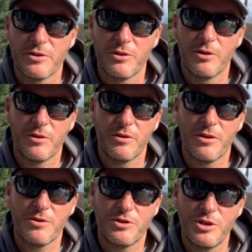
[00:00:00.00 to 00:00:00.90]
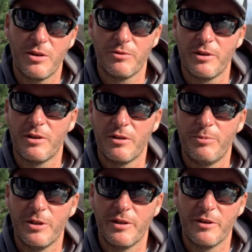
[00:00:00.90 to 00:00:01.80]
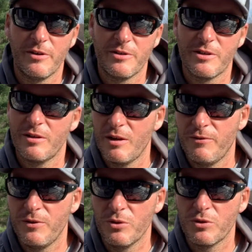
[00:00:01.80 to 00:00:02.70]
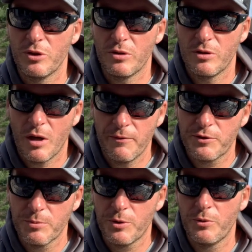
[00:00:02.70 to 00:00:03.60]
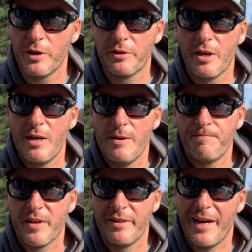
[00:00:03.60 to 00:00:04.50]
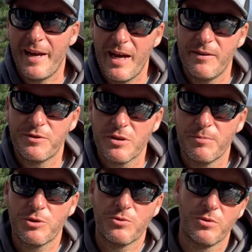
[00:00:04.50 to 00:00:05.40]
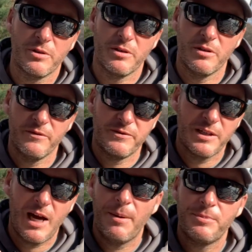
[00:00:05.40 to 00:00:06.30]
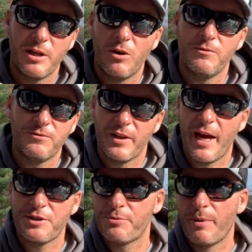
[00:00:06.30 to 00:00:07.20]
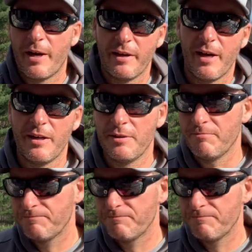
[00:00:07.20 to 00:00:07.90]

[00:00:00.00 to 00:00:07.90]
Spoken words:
So they're generally going to be in areas that they feel comfortable with and that have some sort of topped out flat spot on